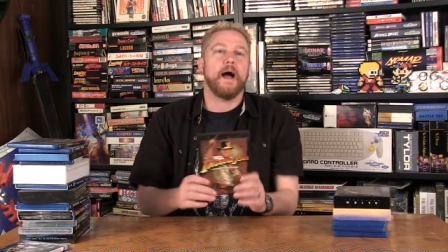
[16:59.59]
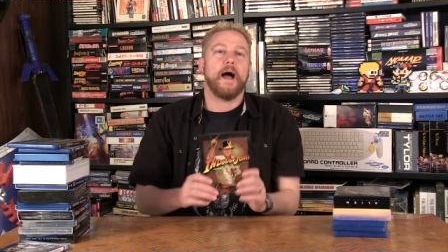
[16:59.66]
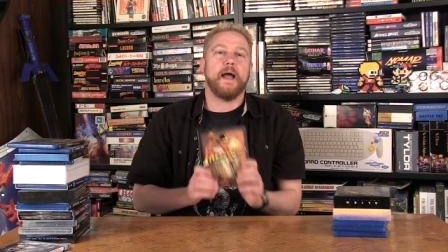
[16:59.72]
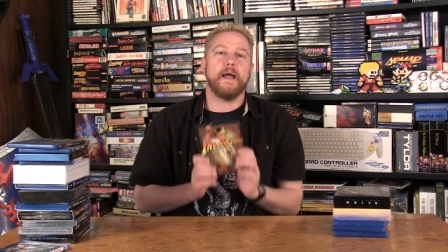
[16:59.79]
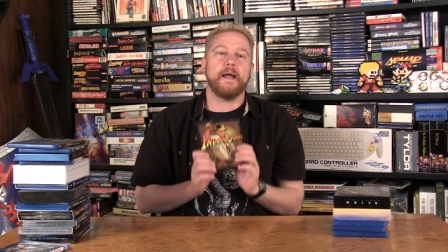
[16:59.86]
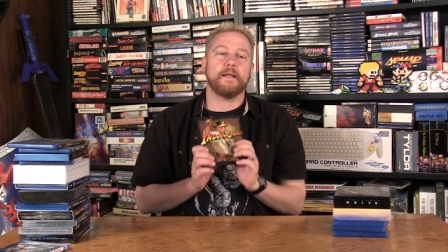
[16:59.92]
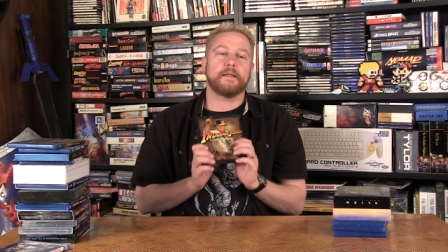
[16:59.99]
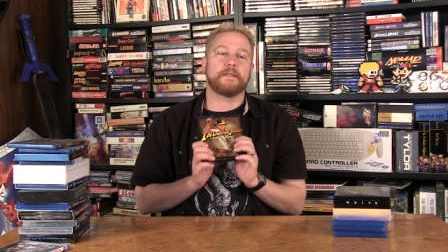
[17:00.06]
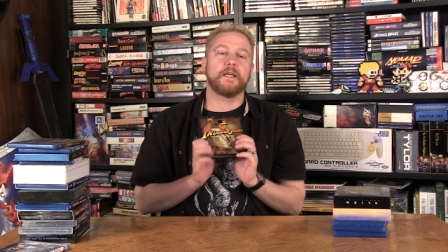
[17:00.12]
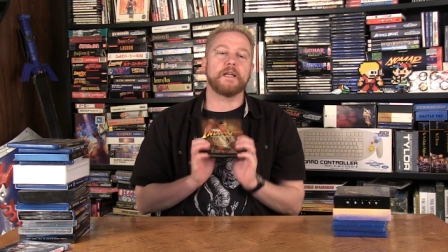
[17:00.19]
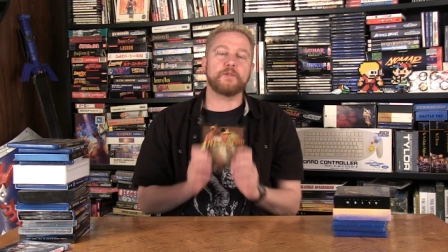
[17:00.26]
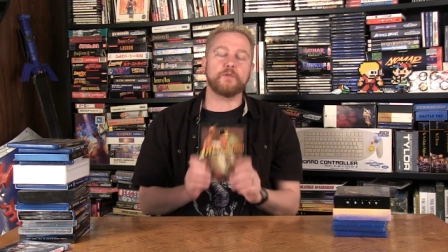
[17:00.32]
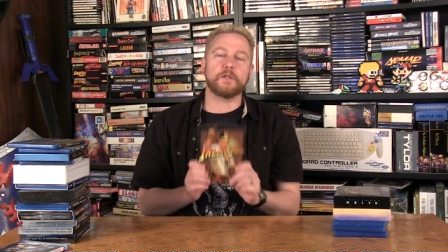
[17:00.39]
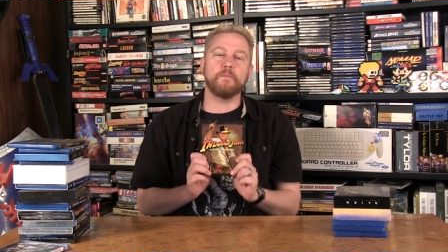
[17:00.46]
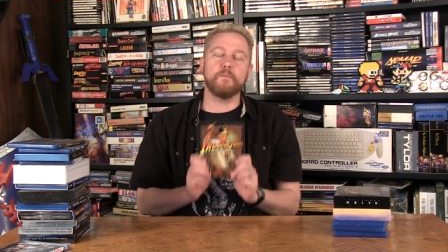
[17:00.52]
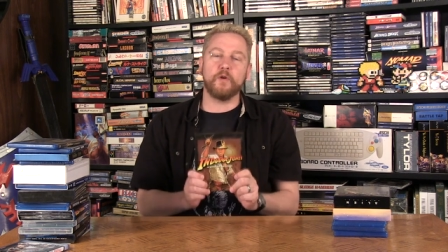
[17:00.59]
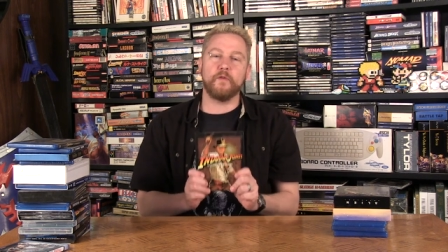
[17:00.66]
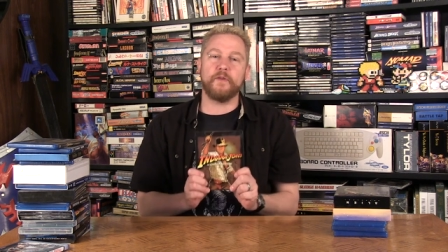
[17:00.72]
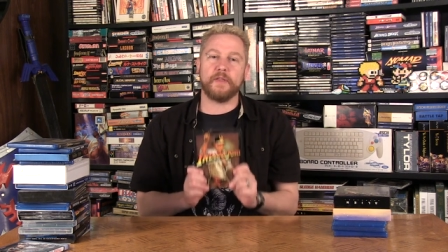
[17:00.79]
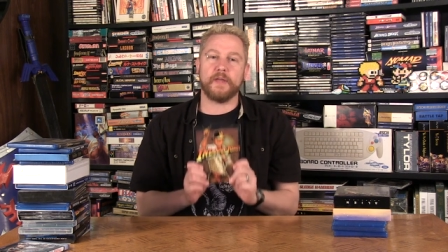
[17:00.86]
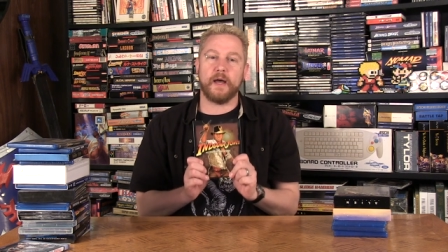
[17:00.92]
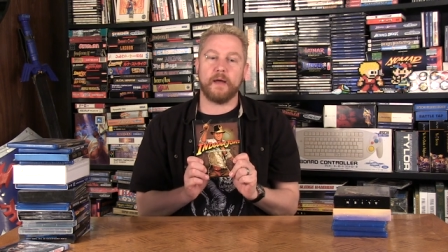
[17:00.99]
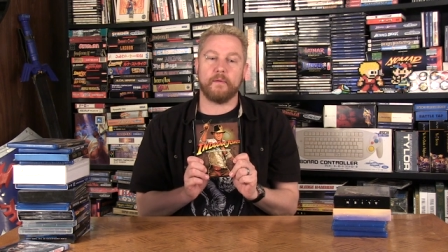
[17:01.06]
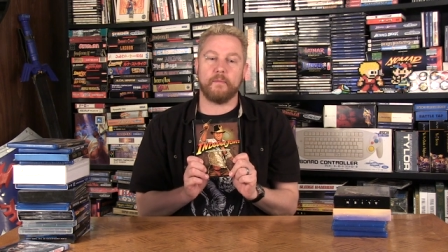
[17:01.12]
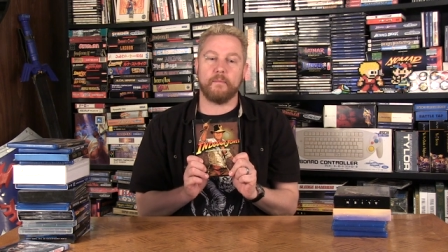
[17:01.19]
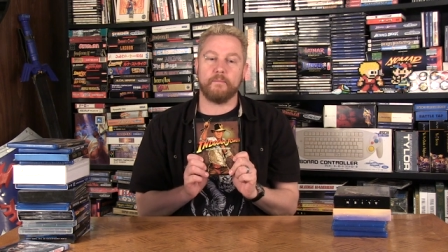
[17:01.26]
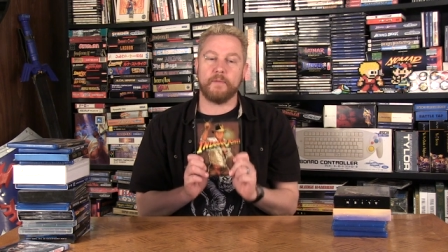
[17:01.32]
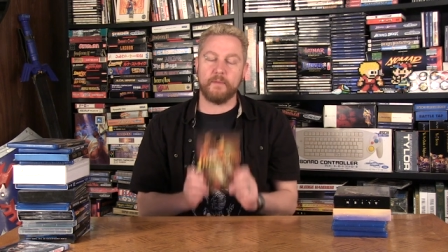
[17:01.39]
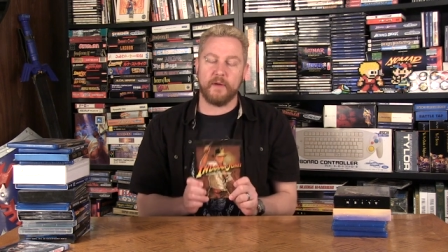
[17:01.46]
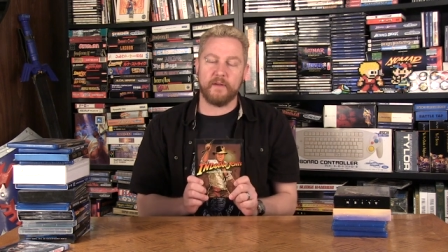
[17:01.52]
And this was a movie that
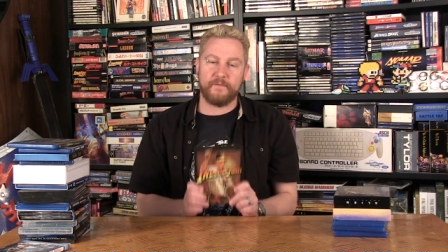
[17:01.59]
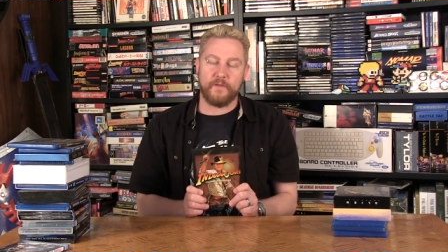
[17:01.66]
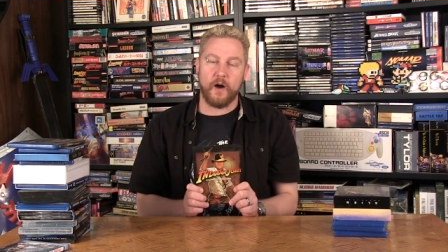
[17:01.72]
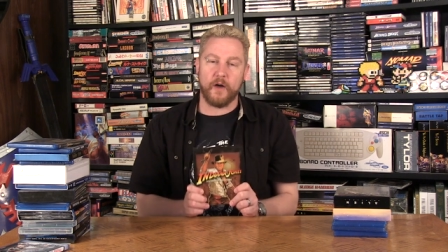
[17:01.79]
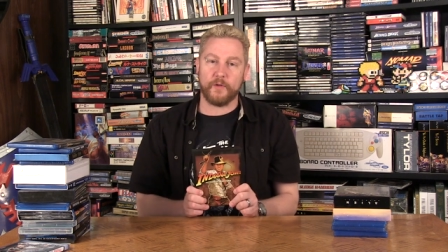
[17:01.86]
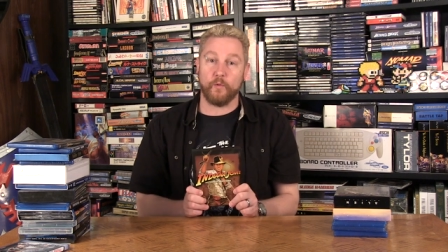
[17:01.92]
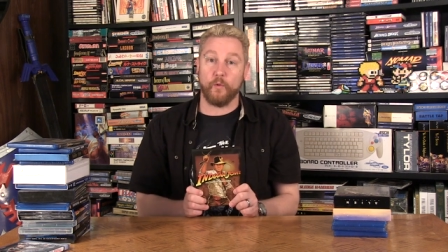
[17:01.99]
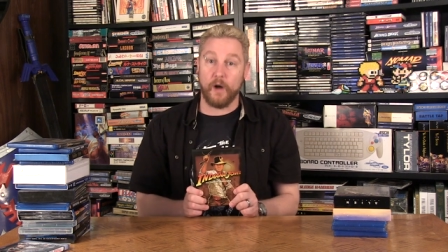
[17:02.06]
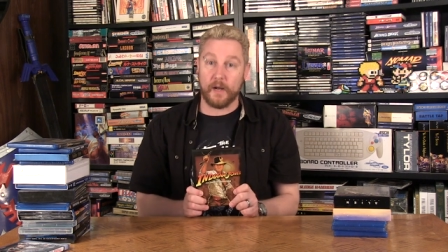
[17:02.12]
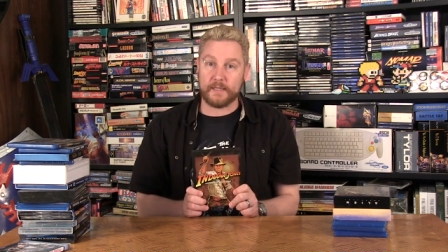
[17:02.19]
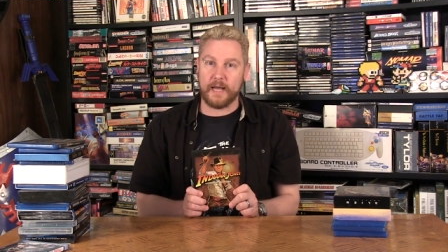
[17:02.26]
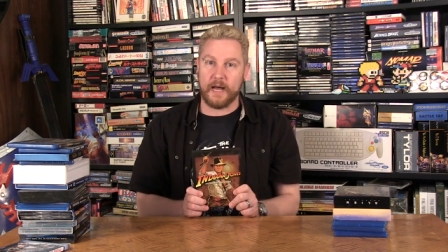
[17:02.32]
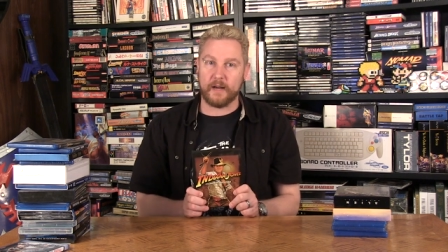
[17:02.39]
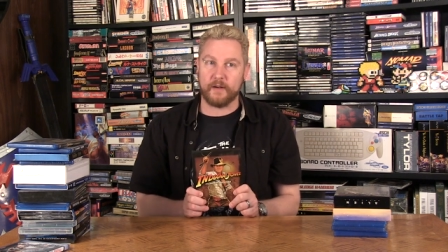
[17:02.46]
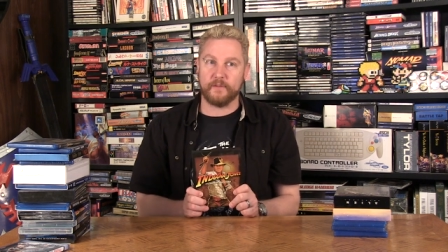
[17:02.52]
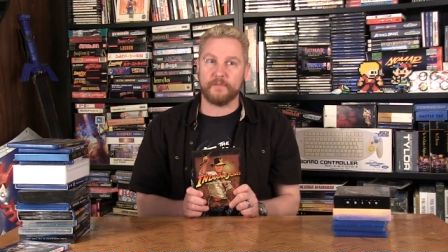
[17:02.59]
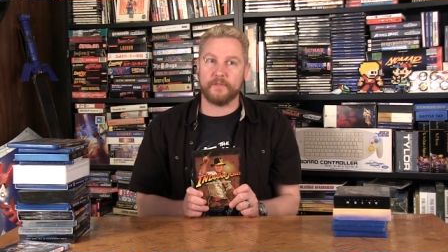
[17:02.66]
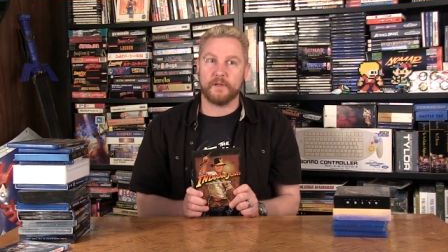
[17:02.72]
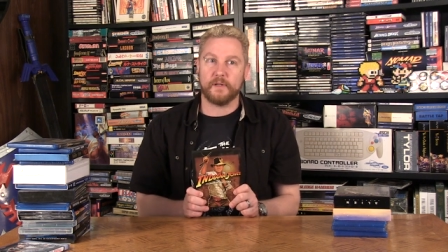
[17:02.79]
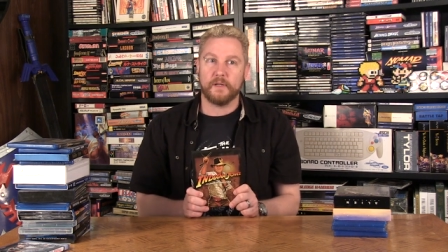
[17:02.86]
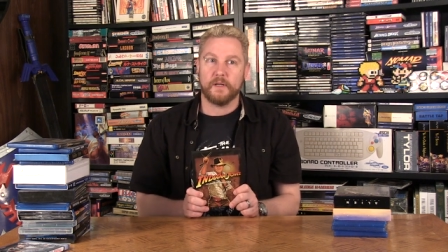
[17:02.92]
me and my father walked out of,